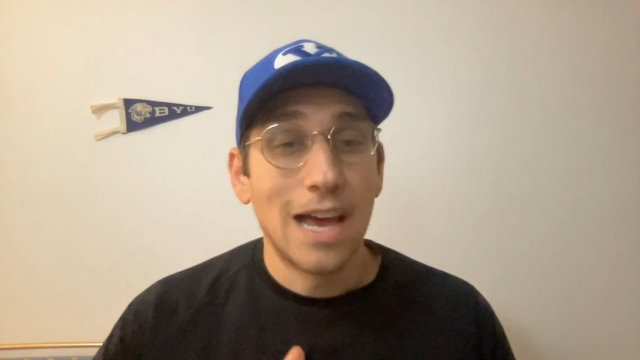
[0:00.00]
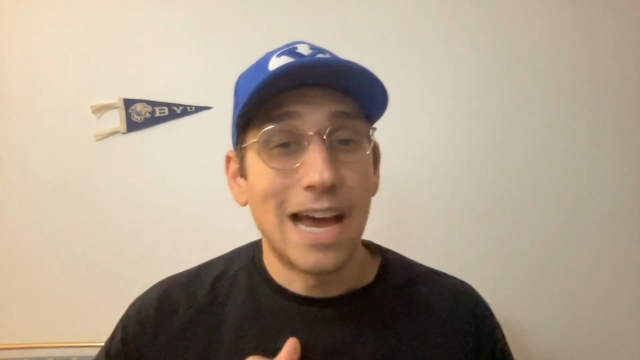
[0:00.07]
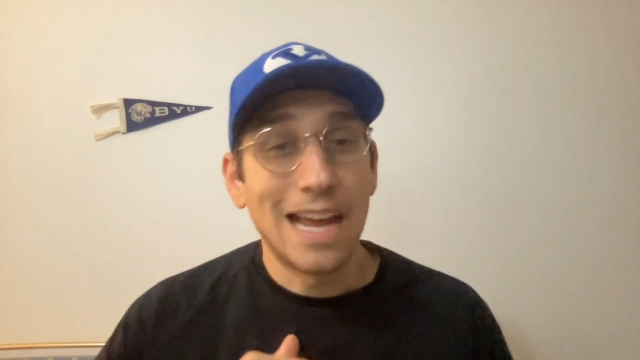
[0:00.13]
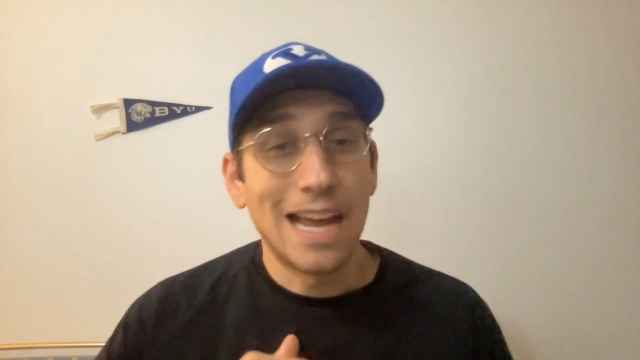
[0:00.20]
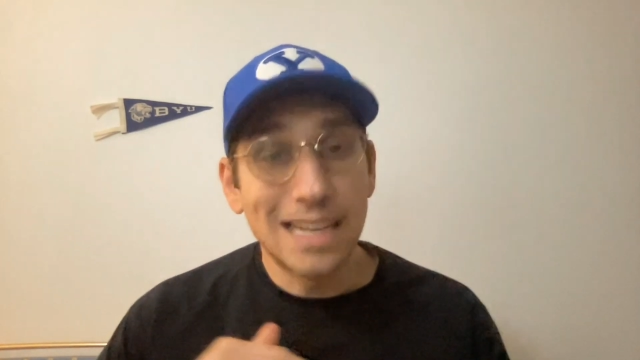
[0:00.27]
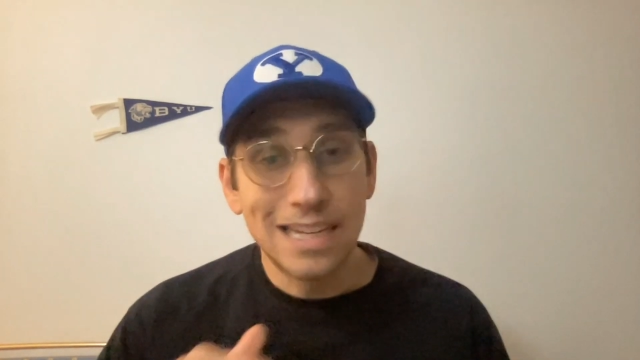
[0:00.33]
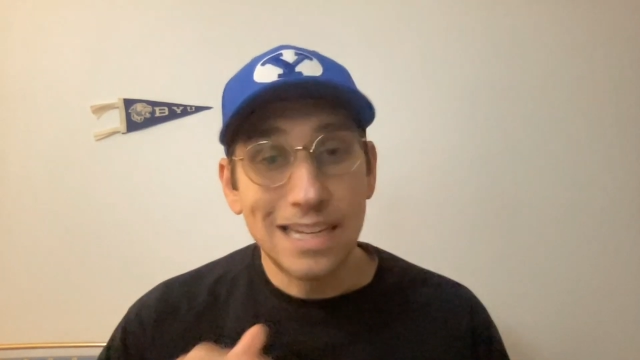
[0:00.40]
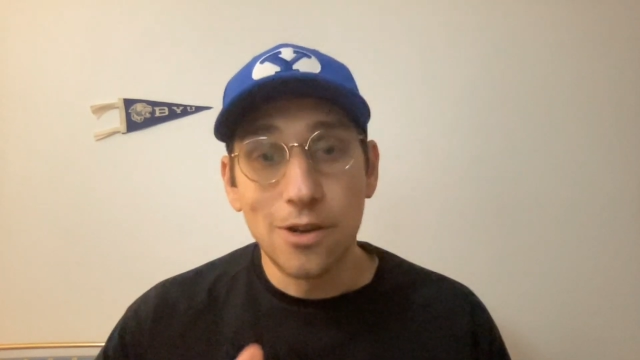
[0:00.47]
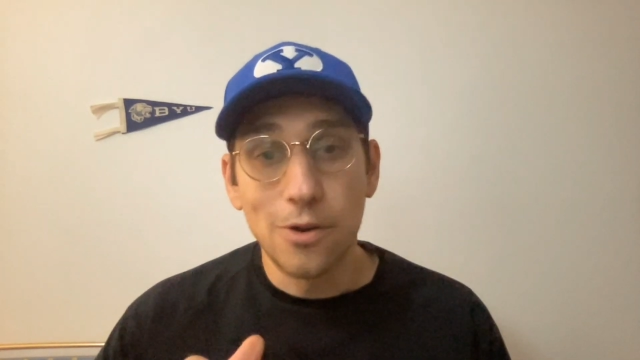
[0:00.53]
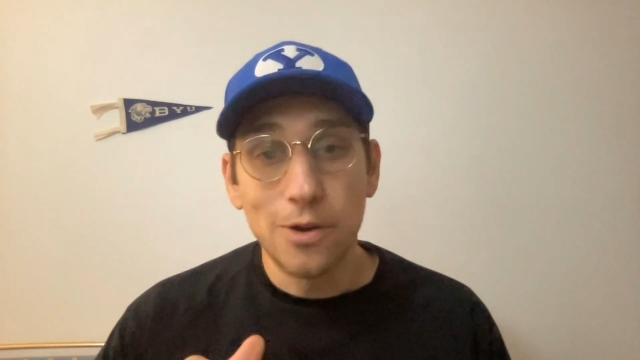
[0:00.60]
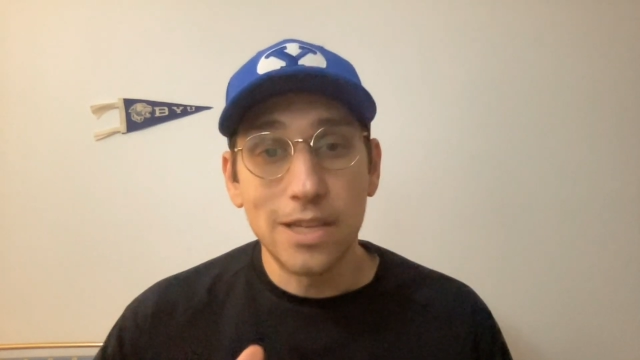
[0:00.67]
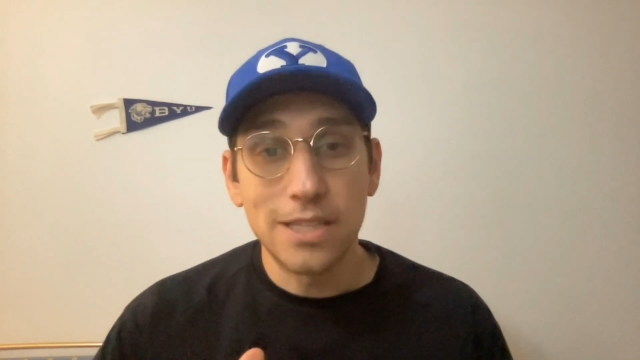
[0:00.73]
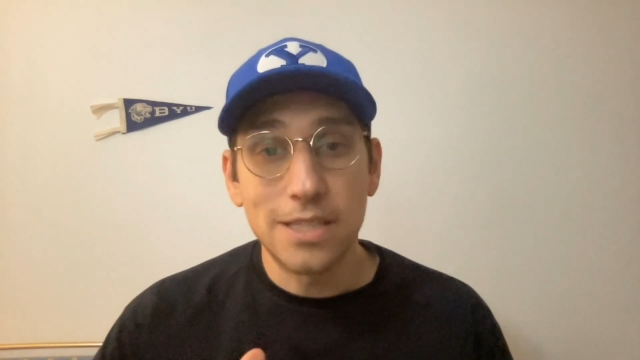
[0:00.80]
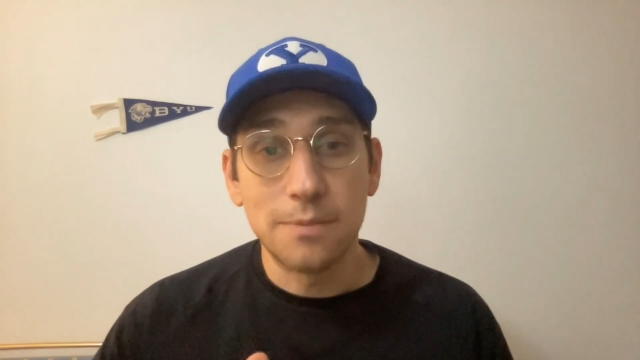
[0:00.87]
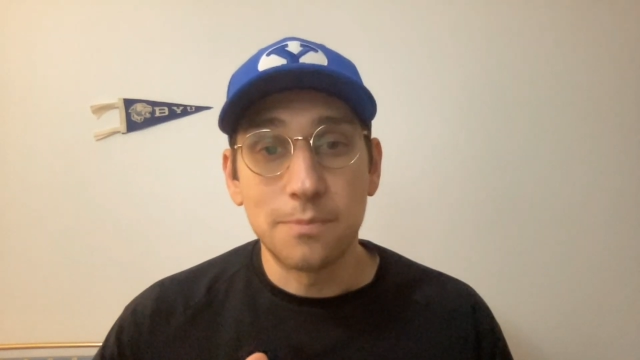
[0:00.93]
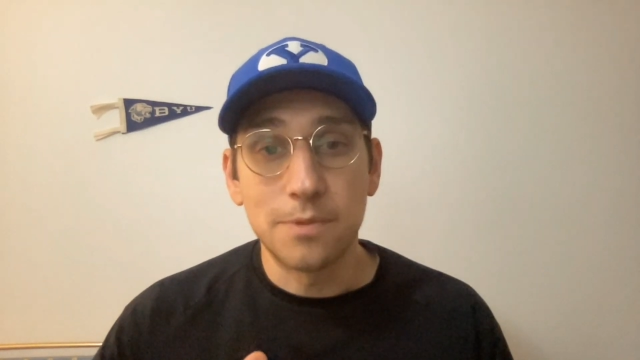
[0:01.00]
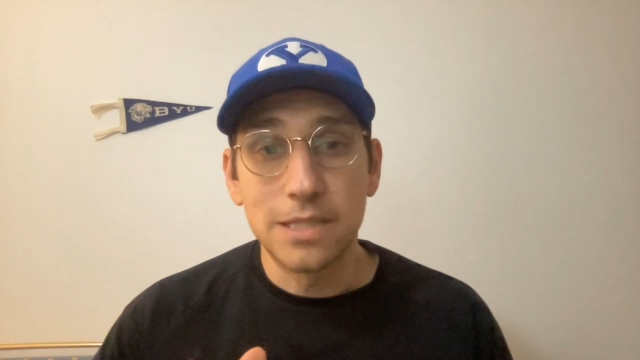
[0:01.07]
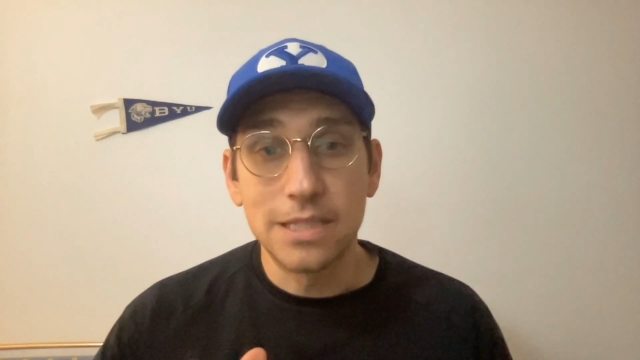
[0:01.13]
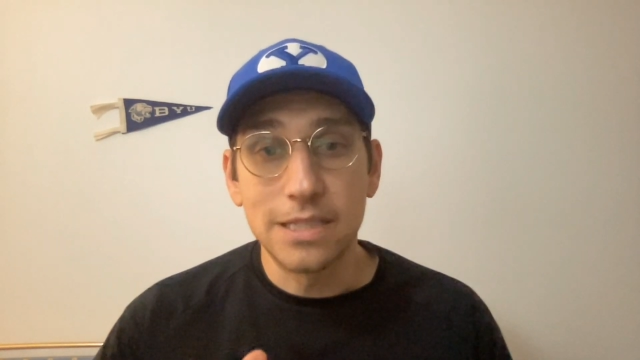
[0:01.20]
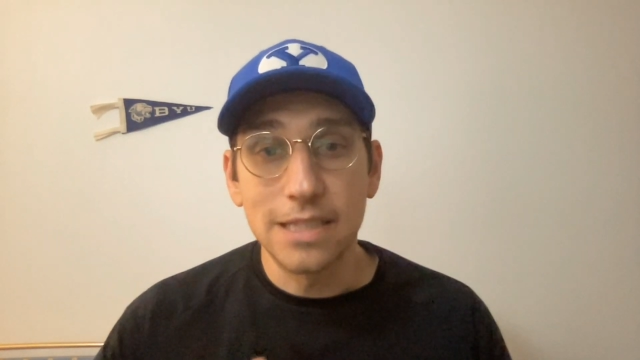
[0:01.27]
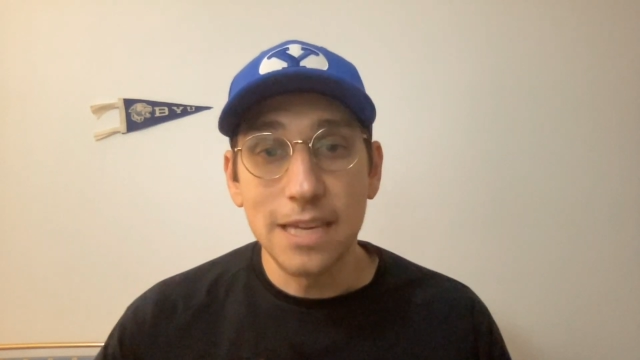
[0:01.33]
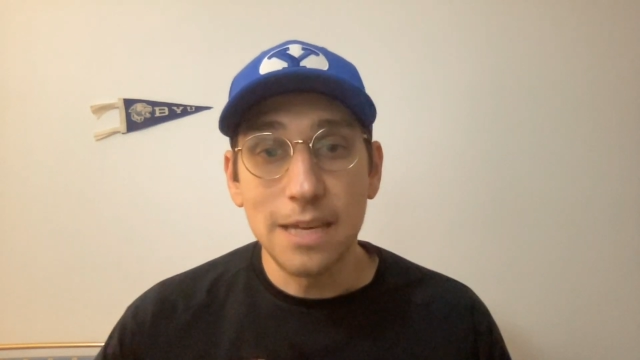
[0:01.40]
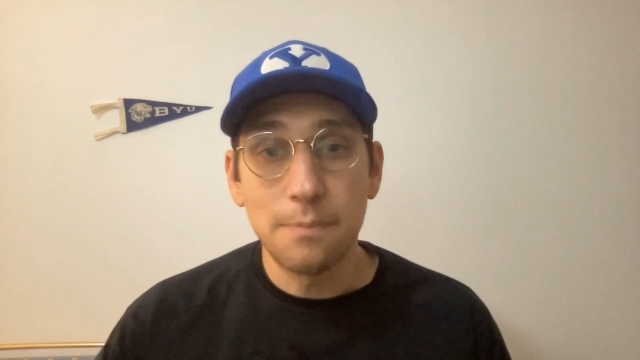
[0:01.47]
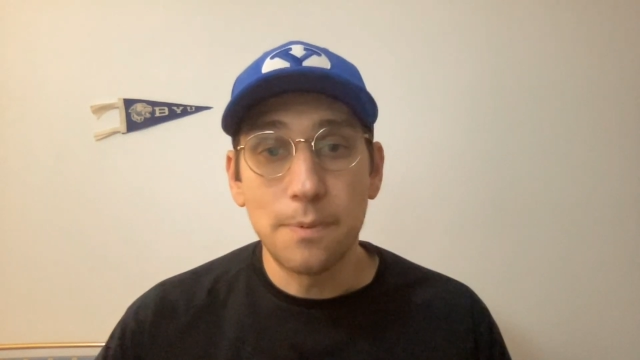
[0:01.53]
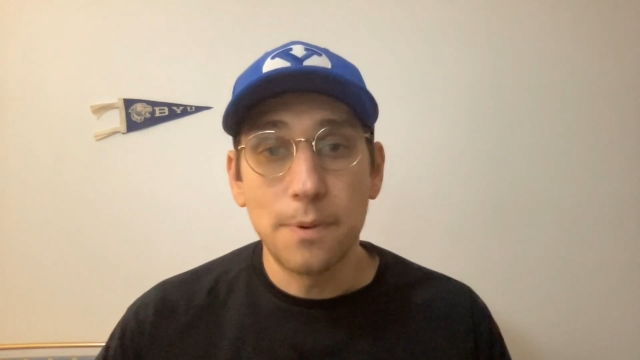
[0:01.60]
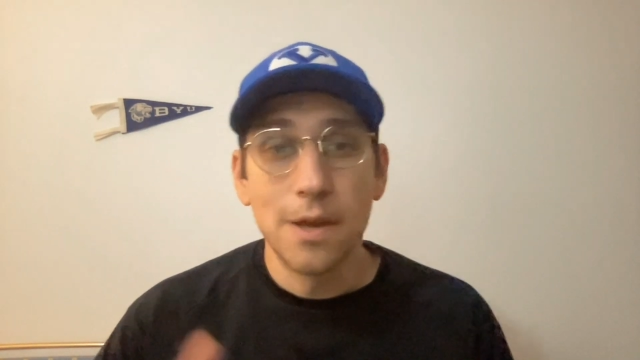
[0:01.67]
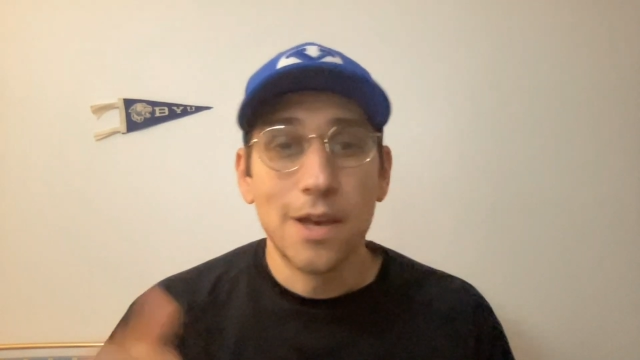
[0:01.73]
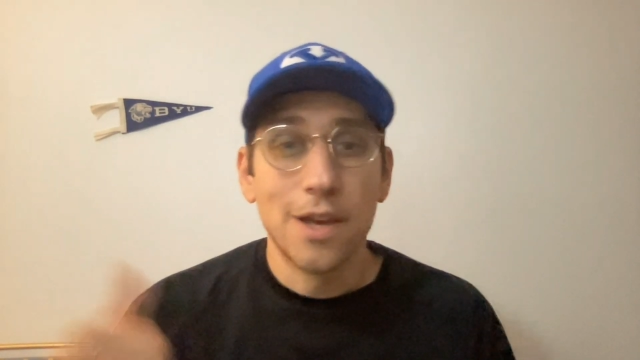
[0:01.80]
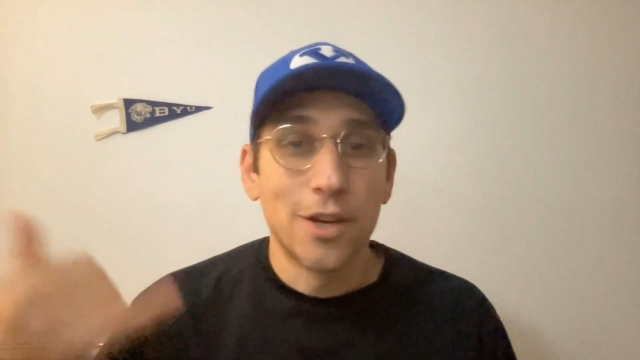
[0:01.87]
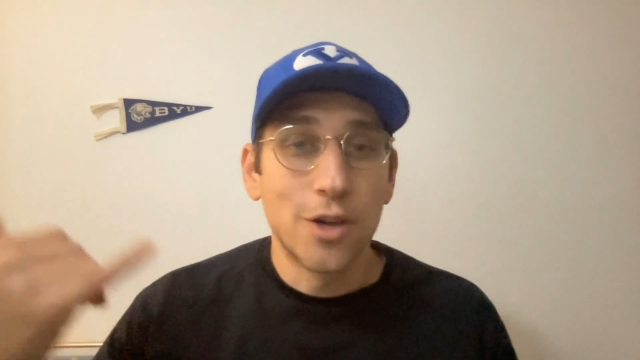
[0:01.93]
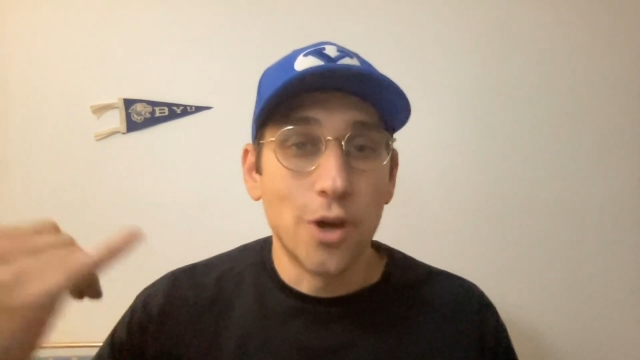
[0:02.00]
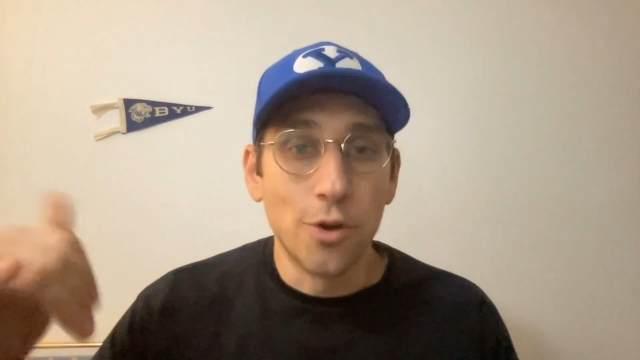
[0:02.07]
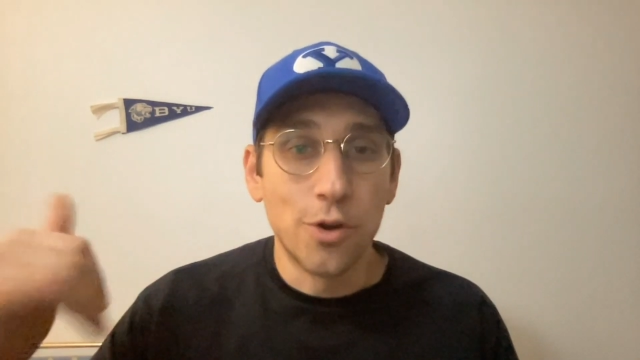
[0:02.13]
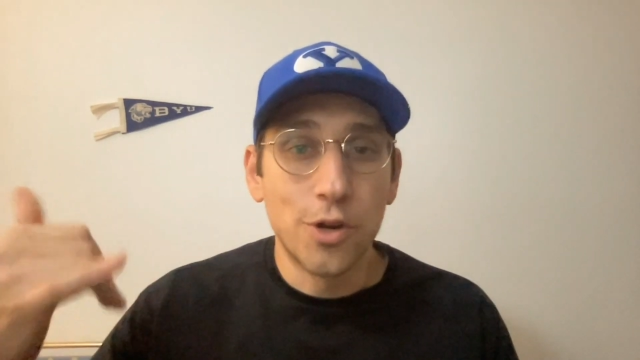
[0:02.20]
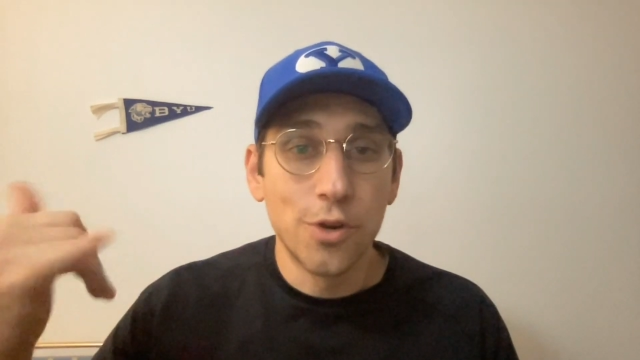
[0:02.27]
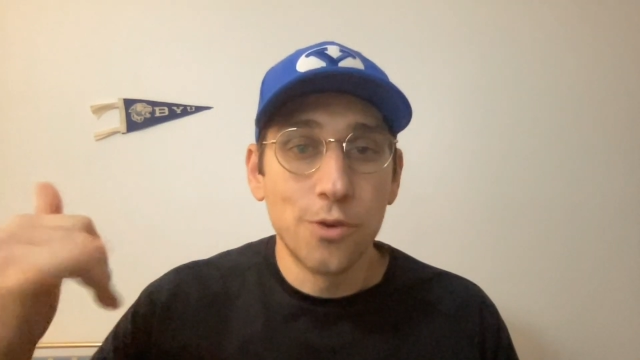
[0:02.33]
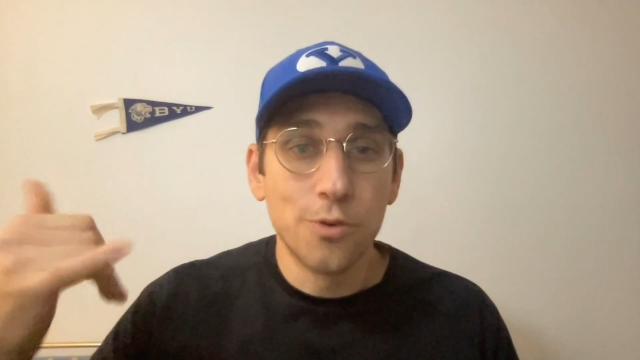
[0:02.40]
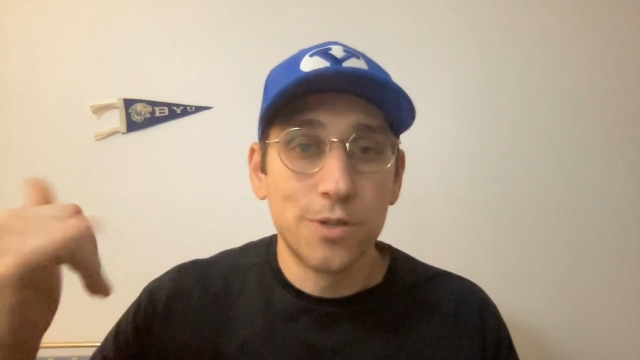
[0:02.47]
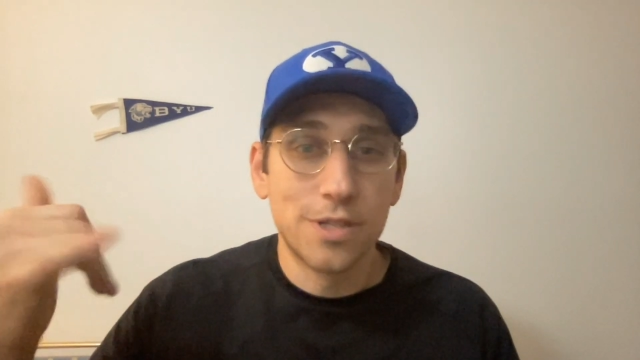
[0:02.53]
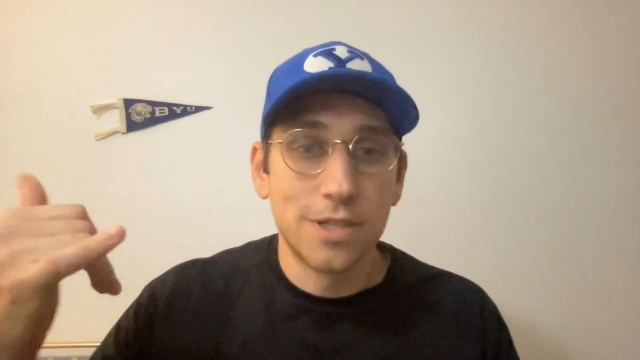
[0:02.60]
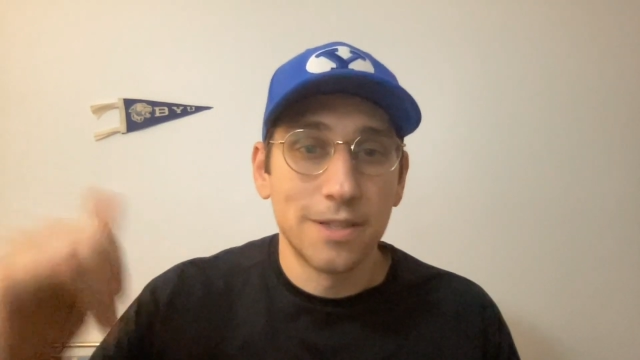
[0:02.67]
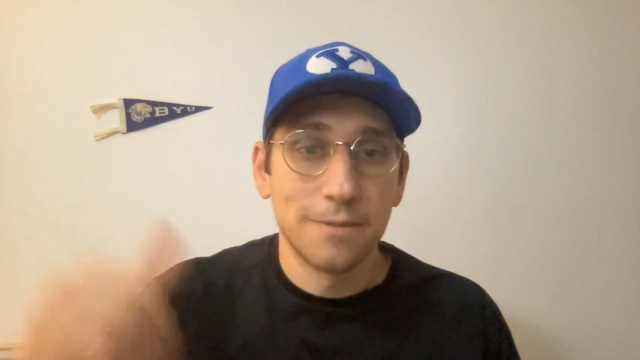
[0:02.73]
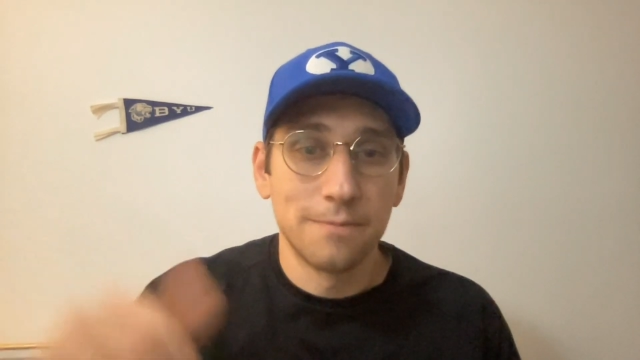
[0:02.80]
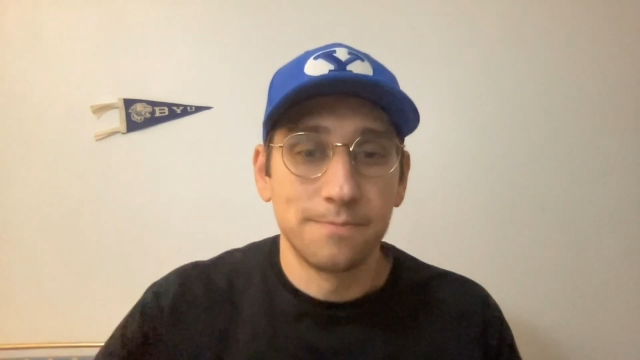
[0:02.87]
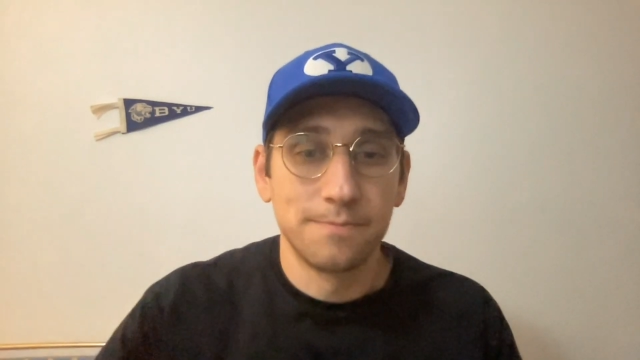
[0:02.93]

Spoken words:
I need to go get some sleep. Go Cougs.